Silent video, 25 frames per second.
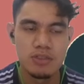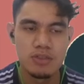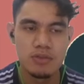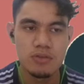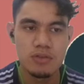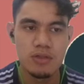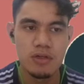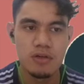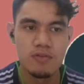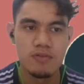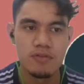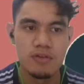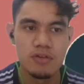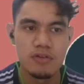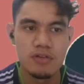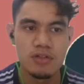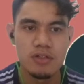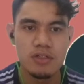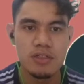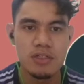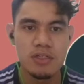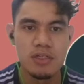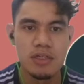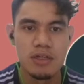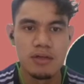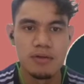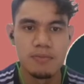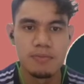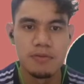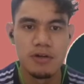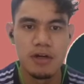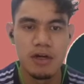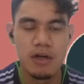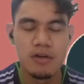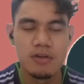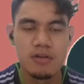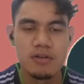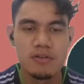So overall,
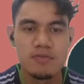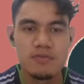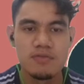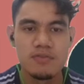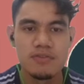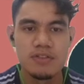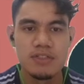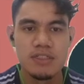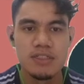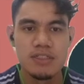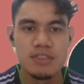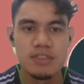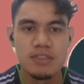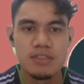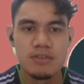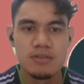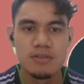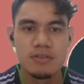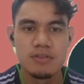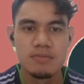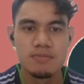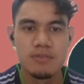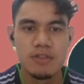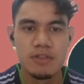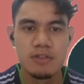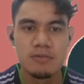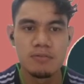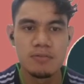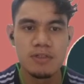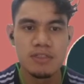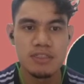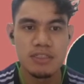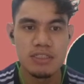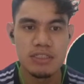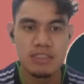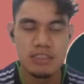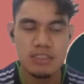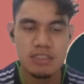however,
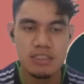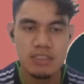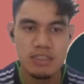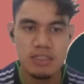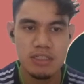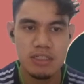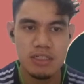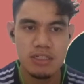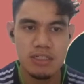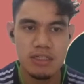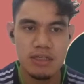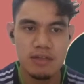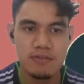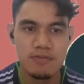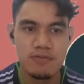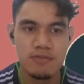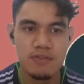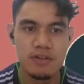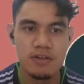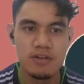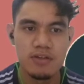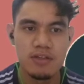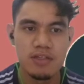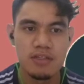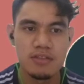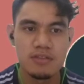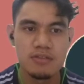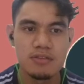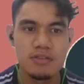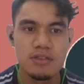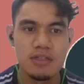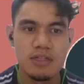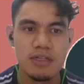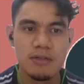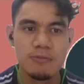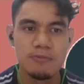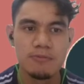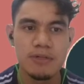biomass energy can have
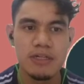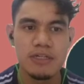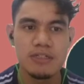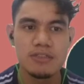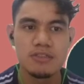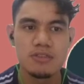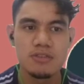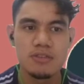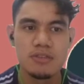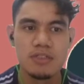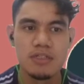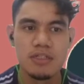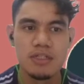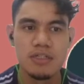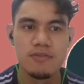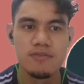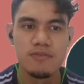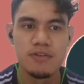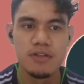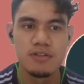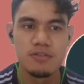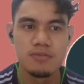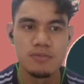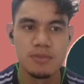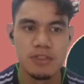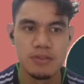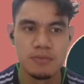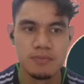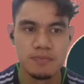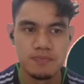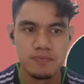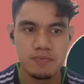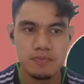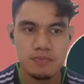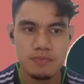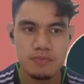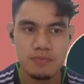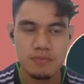varying impacts on the environment.
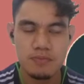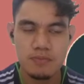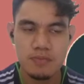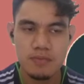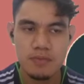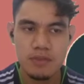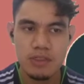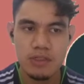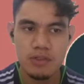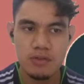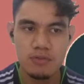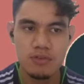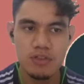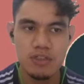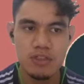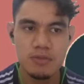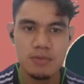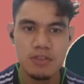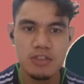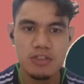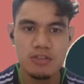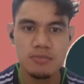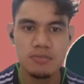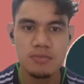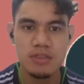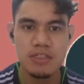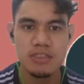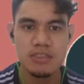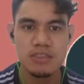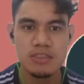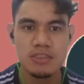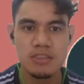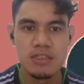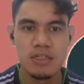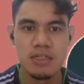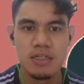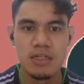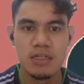Wood
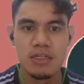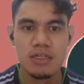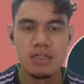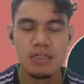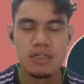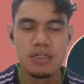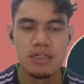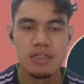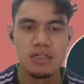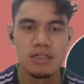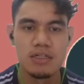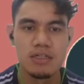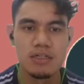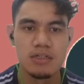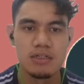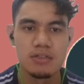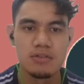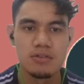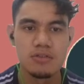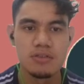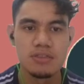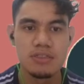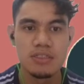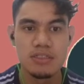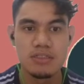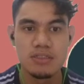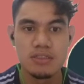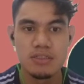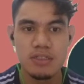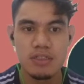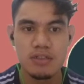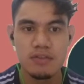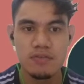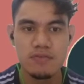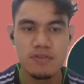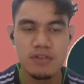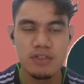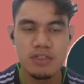biomass contains
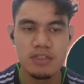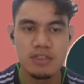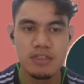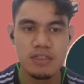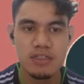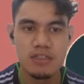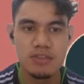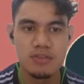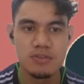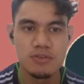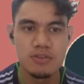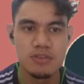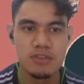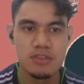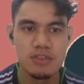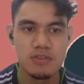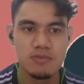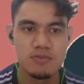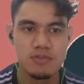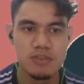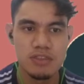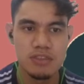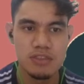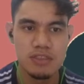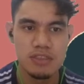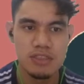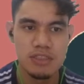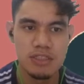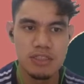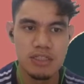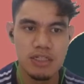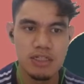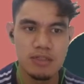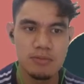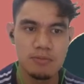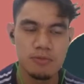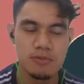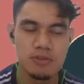sulfur and nitrogen, which
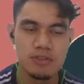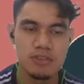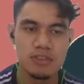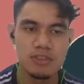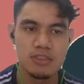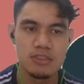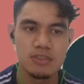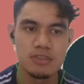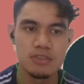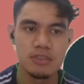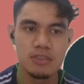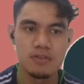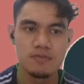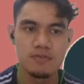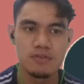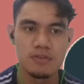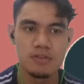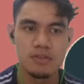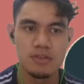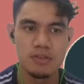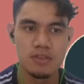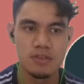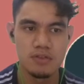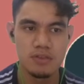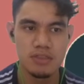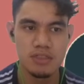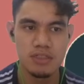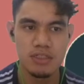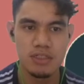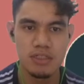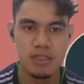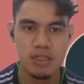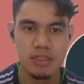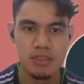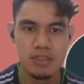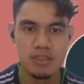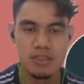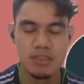yield air pollution, sulfur
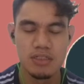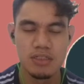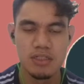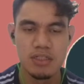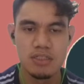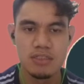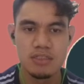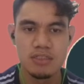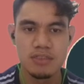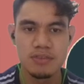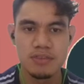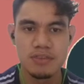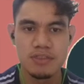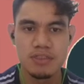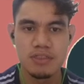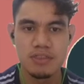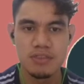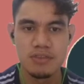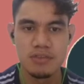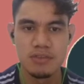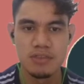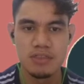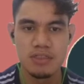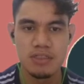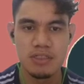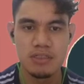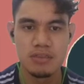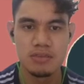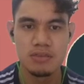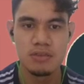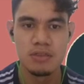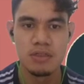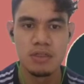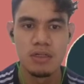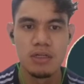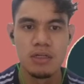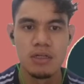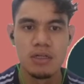dioxide, and nitrogen dioxide
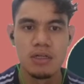